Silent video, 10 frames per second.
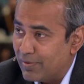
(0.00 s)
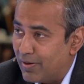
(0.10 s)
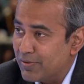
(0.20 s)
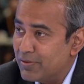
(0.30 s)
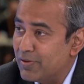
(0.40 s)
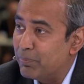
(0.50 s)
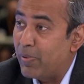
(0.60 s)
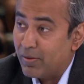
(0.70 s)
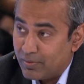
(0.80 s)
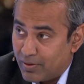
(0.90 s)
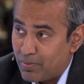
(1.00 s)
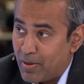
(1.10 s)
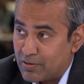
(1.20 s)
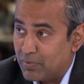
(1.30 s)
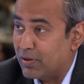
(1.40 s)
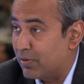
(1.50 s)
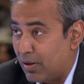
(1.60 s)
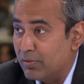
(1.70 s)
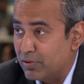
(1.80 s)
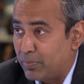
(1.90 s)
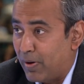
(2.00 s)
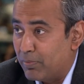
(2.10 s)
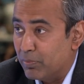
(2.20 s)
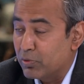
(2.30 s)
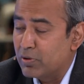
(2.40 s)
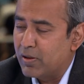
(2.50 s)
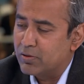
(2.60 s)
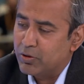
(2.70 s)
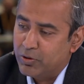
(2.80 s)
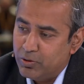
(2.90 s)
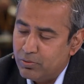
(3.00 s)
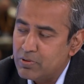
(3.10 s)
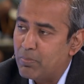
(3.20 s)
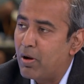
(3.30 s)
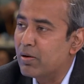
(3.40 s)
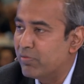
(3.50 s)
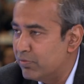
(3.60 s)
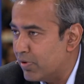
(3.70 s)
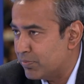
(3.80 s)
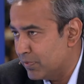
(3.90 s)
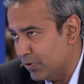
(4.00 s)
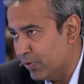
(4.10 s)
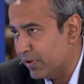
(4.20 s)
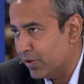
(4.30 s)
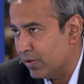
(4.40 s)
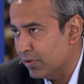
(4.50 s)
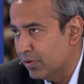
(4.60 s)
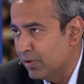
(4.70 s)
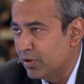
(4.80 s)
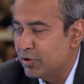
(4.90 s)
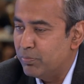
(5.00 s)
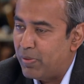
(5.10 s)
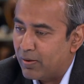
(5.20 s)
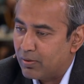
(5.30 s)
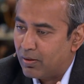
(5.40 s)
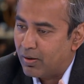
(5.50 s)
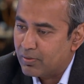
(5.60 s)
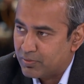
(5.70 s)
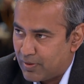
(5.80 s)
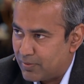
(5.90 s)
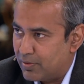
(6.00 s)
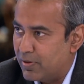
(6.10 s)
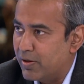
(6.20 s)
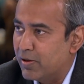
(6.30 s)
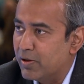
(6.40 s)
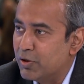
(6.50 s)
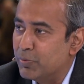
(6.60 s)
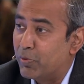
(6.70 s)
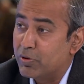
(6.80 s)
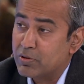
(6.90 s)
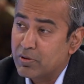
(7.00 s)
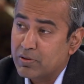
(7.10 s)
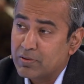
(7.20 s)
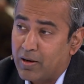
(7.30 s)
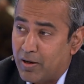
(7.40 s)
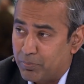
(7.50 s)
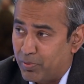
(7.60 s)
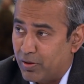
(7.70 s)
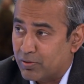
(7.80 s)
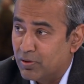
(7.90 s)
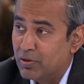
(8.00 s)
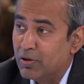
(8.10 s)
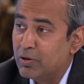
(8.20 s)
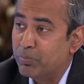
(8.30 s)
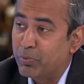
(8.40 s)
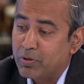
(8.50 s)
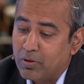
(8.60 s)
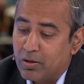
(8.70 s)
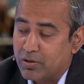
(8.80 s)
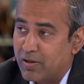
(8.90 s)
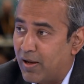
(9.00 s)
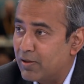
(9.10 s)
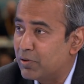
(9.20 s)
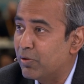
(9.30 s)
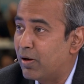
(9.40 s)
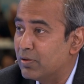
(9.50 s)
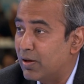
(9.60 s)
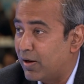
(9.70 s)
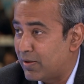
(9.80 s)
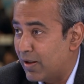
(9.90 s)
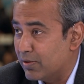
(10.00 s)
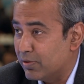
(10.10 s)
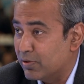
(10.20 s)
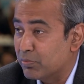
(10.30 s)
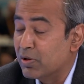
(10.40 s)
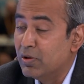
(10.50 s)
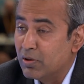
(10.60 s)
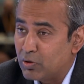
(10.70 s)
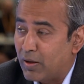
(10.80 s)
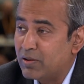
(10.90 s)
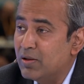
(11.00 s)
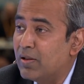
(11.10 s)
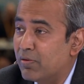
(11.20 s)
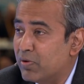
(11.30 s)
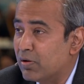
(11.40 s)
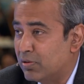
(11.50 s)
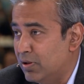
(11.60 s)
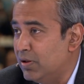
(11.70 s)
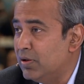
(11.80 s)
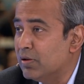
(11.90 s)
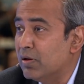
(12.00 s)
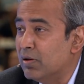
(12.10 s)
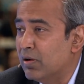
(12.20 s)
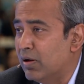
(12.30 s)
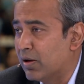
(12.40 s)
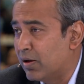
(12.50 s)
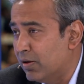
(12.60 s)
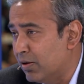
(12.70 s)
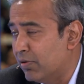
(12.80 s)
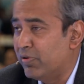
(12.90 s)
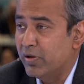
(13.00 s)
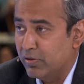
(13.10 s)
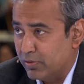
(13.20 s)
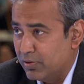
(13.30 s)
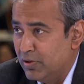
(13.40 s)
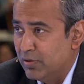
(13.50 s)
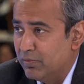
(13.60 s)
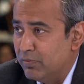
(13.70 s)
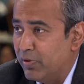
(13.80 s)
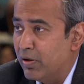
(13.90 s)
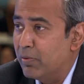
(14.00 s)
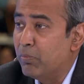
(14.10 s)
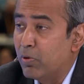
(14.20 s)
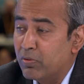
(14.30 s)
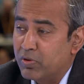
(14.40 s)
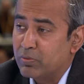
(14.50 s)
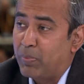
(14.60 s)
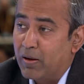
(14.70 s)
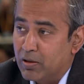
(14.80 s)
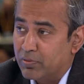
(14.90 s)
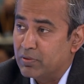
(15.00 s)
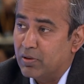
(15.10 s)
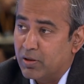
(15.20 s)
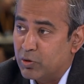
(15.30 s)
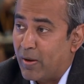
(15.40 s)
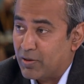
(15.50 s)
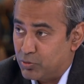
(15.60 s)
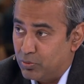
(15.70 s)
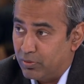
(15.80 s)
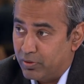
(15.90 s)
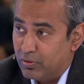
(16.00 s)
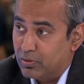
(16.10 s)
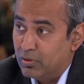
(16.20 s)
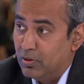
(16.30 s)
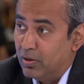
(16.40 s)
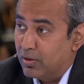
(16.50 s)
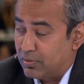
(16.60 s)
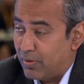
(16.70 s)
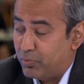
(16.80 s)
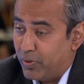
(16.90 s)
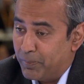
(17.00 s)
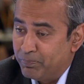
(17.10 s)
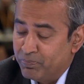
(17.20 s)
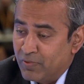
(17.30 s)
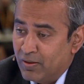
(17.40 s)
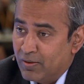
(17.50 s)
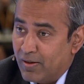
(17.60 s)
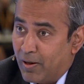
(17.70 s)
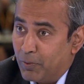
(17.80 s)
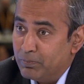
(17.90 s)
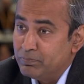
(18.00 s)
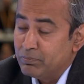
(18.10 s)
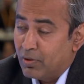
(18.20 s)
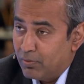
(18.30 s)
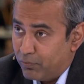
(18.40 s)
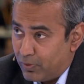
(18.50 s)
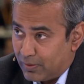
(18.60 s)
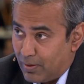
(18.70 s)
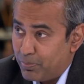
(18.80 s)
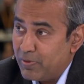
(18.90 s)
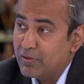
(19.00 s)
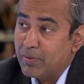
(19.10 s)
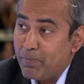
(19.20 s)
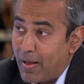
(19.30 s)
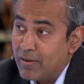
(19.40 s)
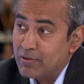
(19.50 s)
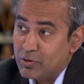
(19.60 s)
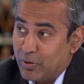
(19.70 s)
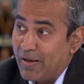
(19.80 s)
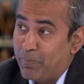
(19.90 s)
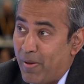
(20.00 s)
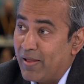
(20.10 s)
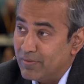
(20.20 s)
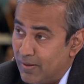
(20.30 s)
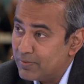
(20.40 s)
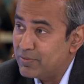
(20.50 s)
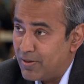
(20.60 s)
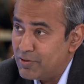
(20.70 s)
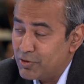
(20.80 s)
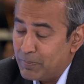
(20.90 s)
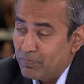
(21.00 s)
are realizing that better data management can solve this problem. So there is a huge amount of investment going in to better understand the data, to position it in the right place, to put it all together to run the right algorithms. So I think that we are seeing a curve here where more of these pilots will turn into actual real software. Now, for the companies that manage to get past that stage,